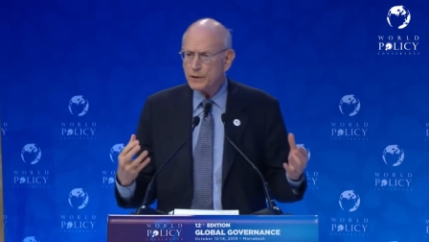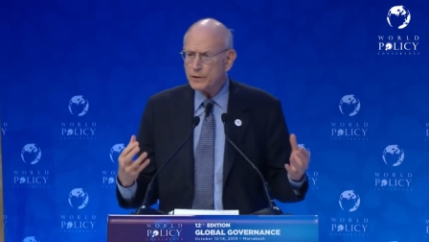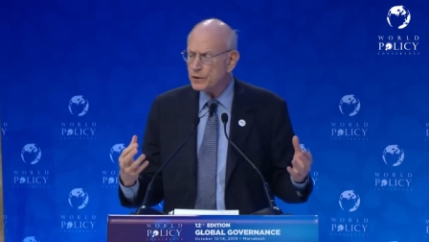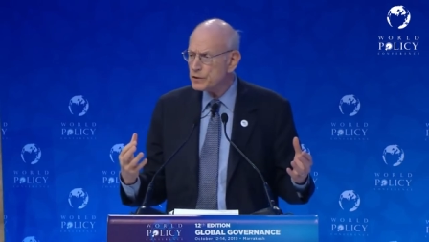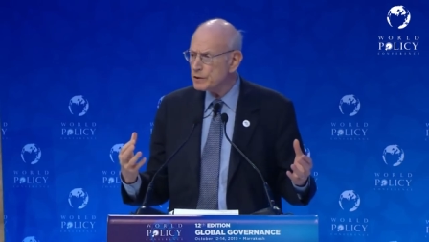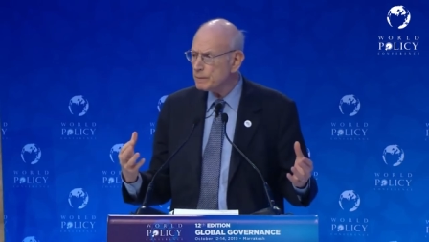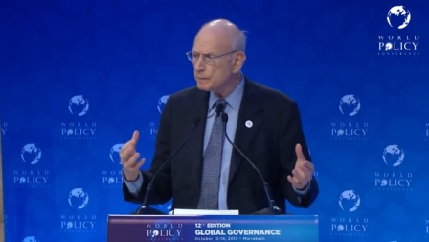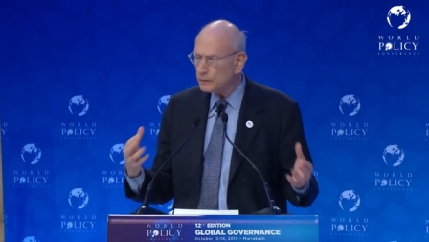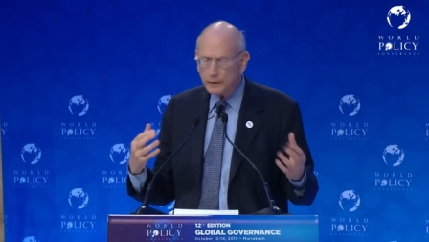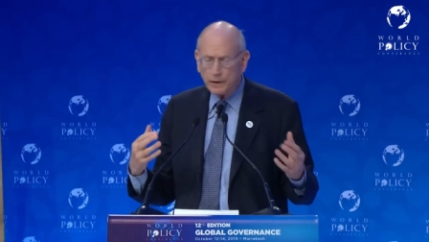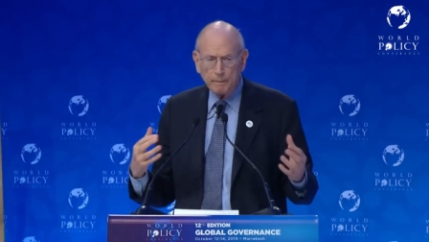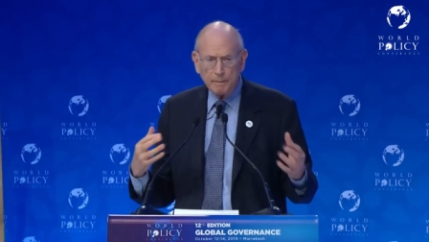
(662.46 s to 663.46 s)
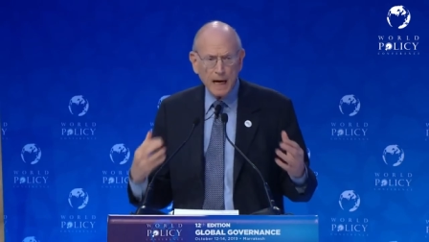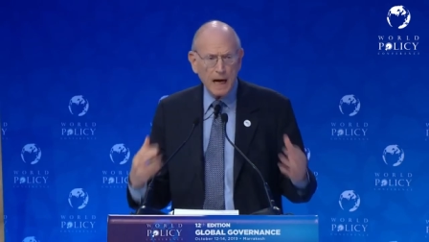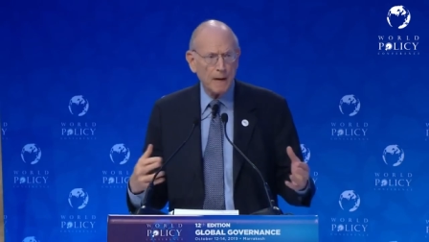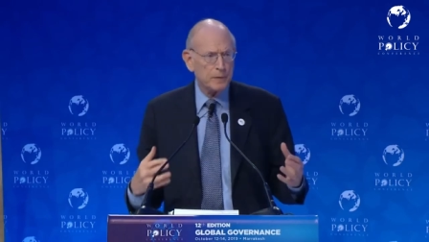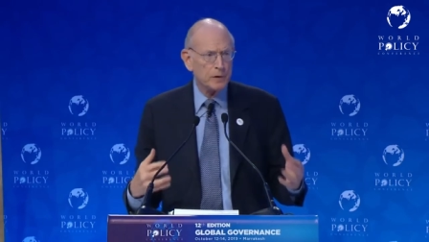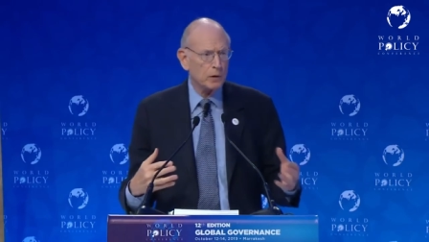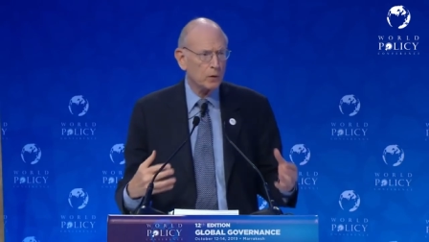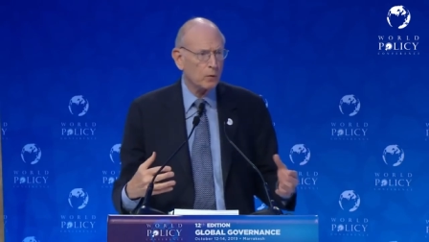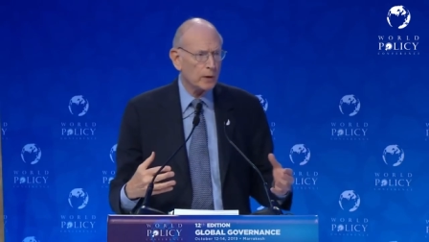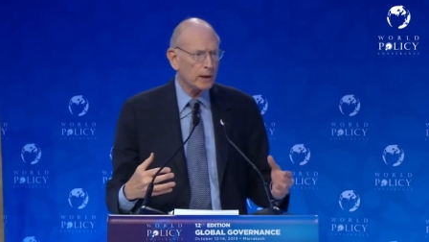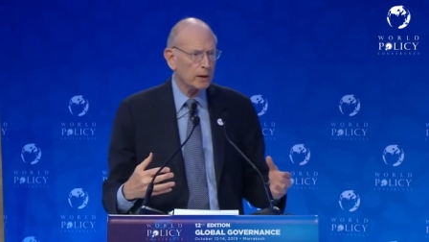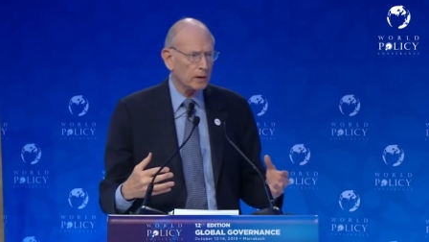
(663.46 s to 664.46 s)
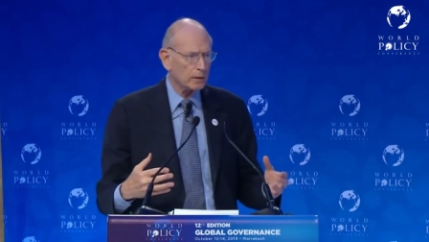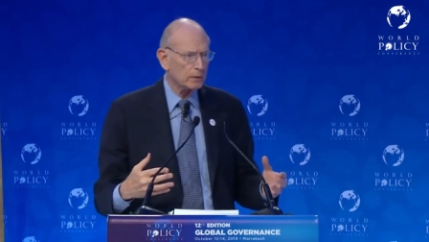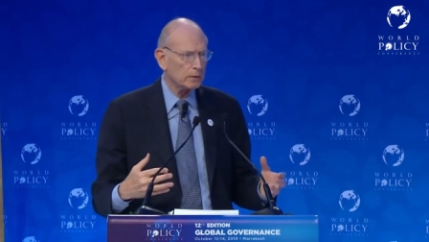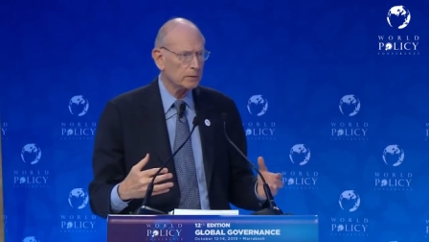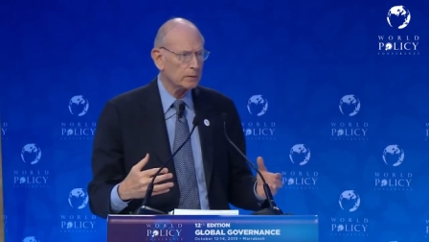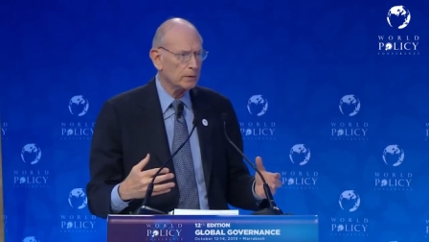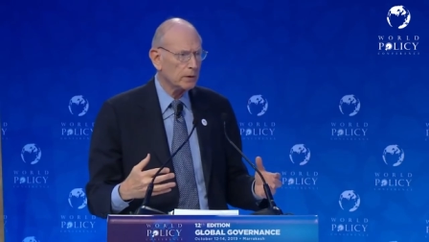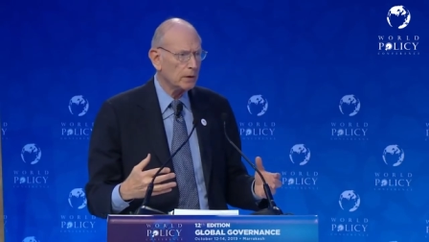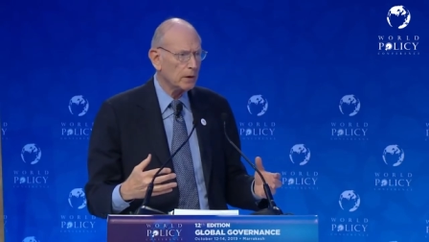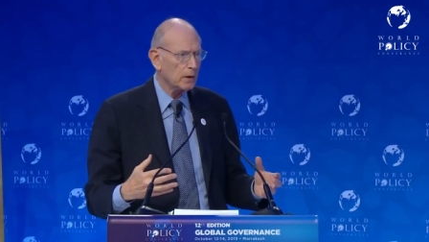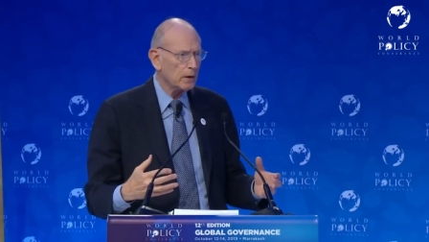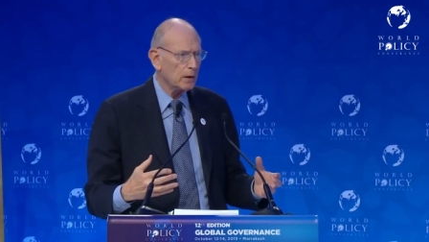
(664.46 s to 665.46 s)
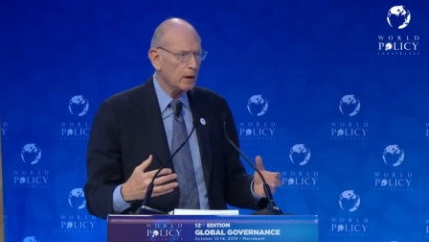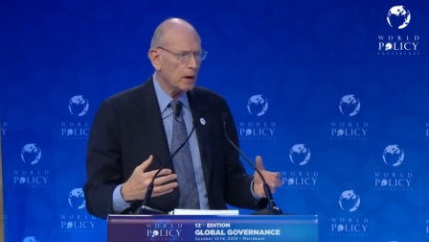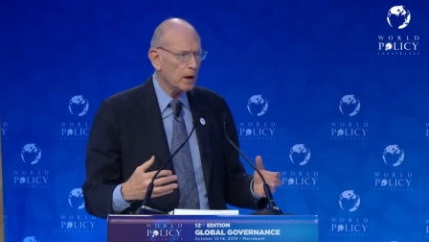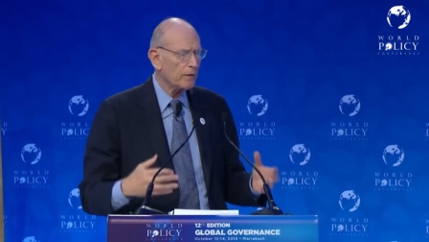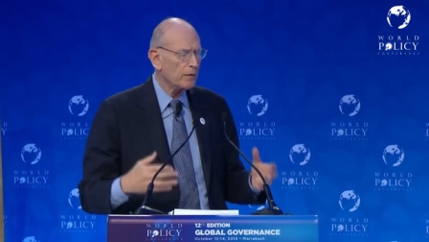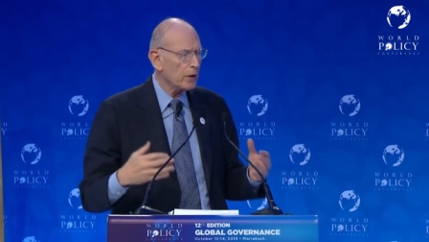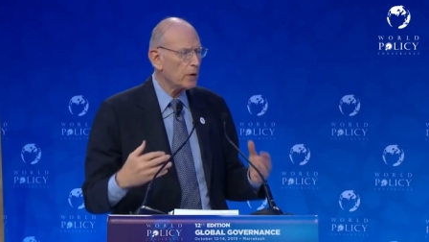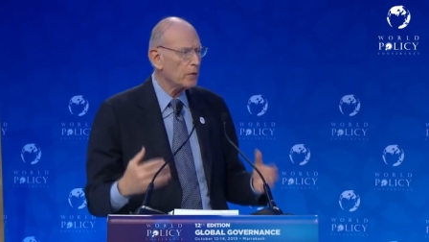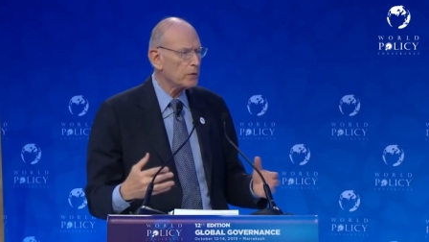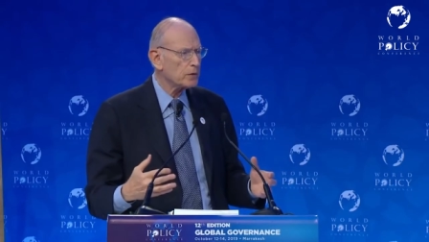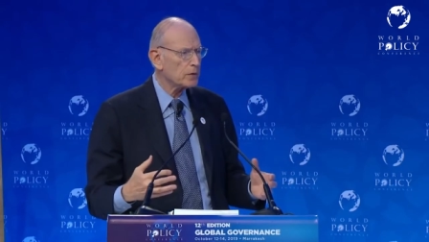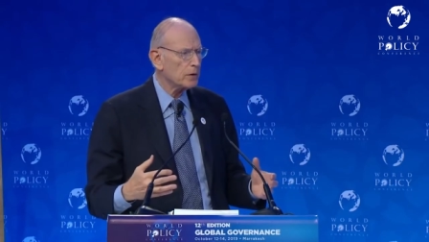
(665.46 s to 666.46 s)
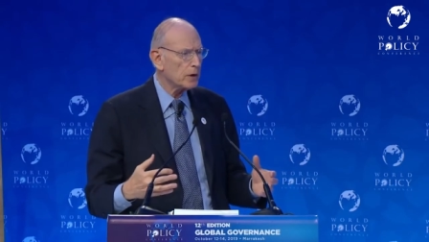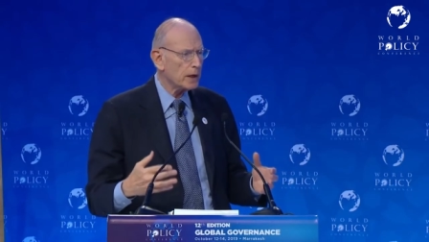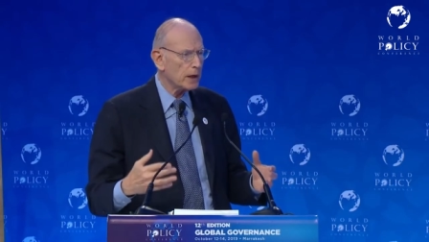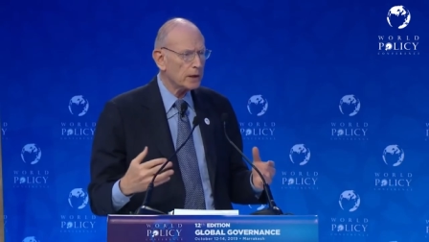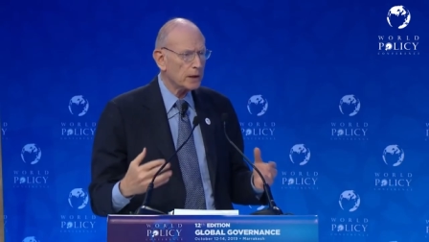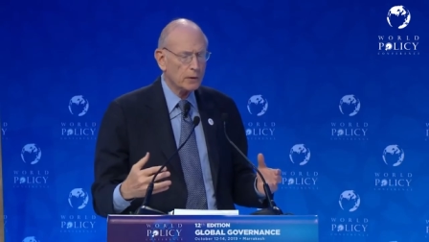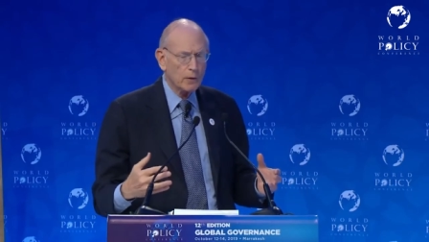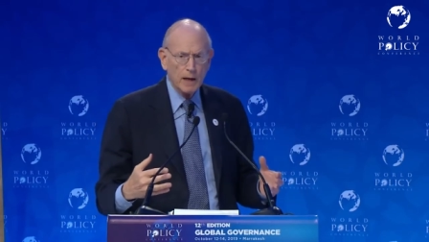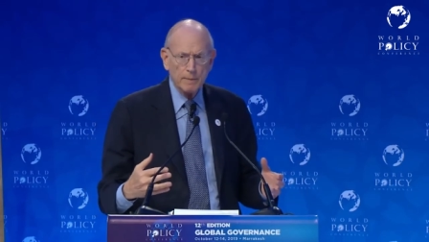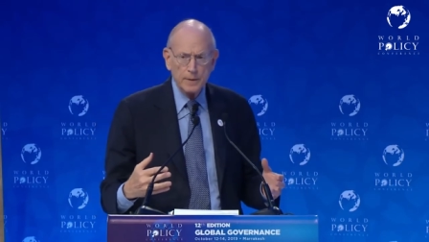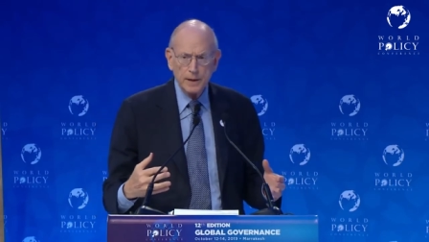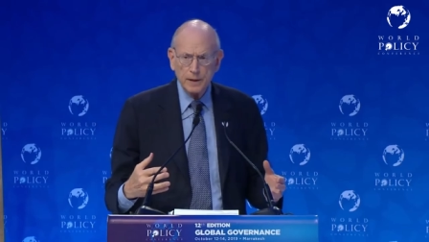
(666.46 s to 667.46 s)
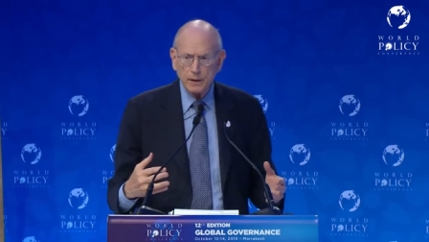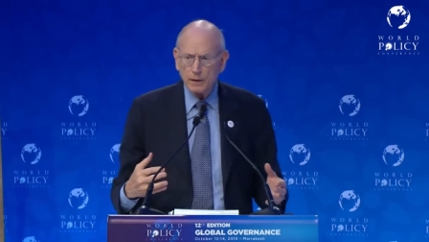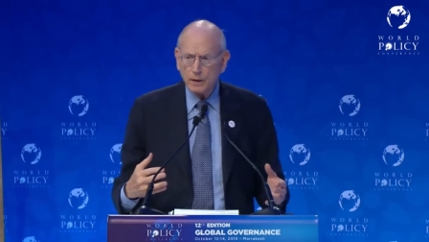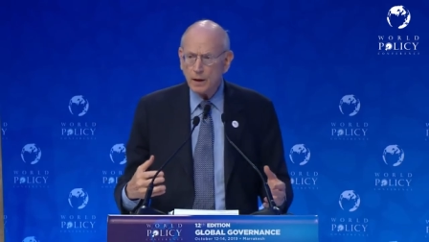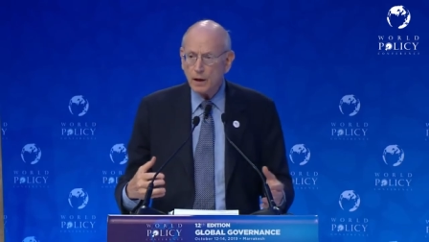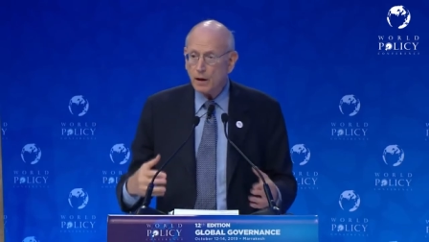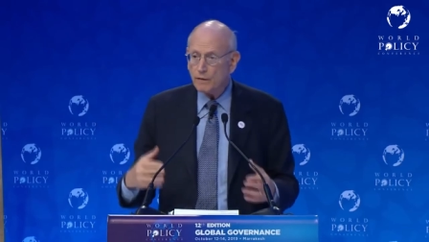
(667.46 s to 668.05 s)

to simply the popular will of those in the Crimea, of